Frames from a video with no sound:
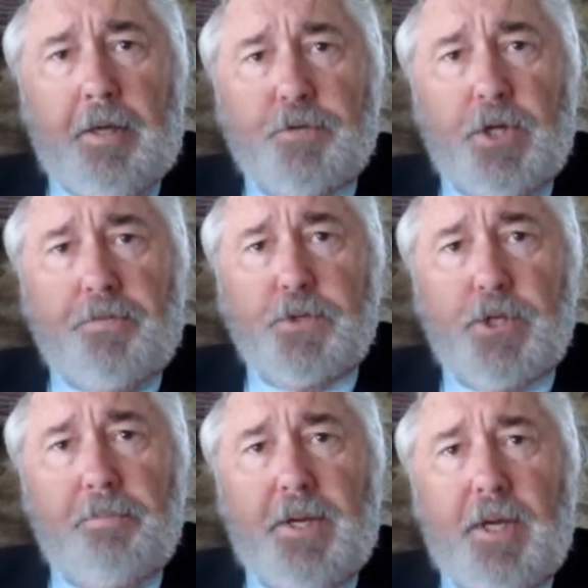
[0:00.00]
I have said for
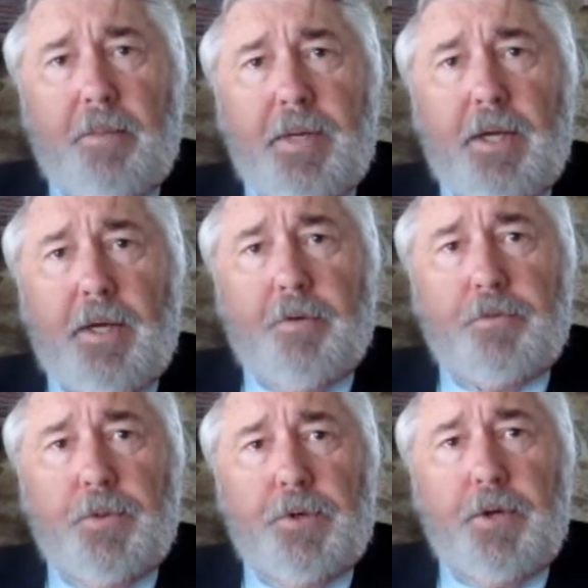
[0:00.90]
some time now,
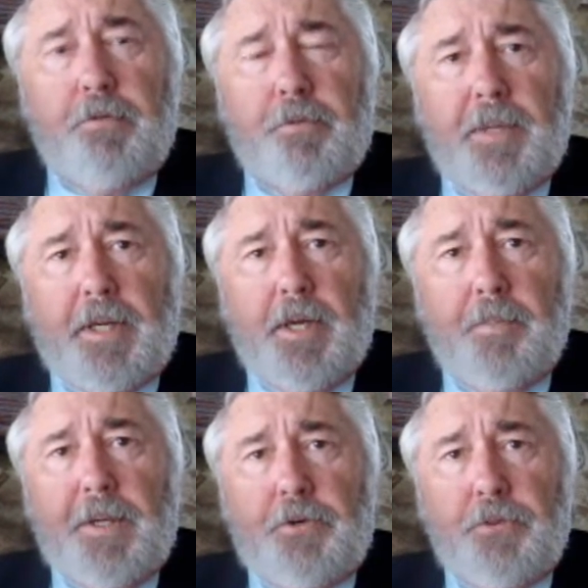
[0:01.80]
after returning from my
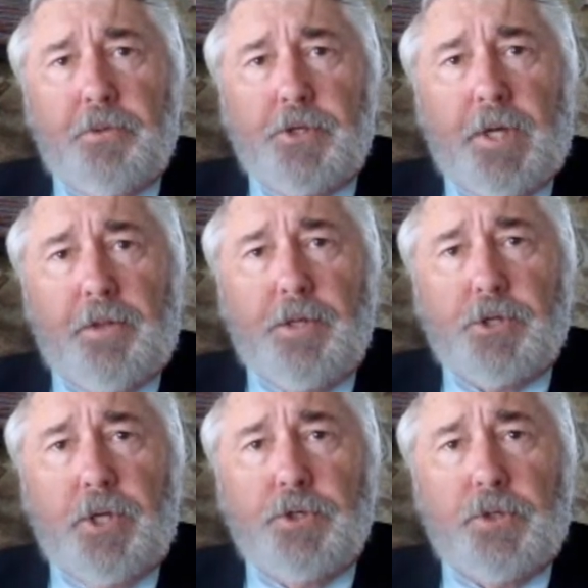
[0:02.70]
combat tour in
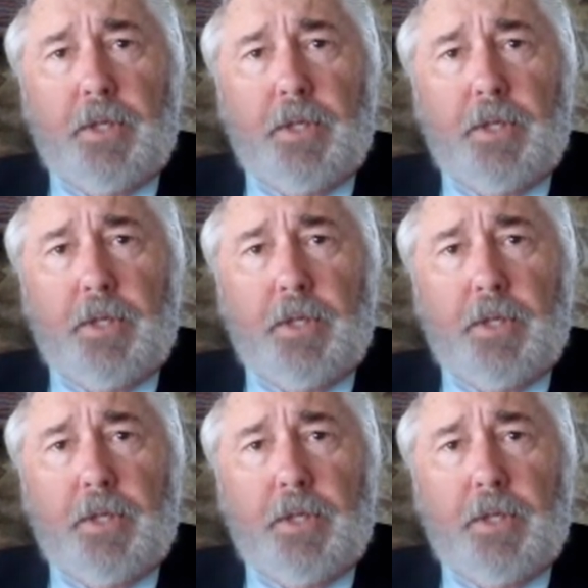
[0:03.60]
Southeast Asia,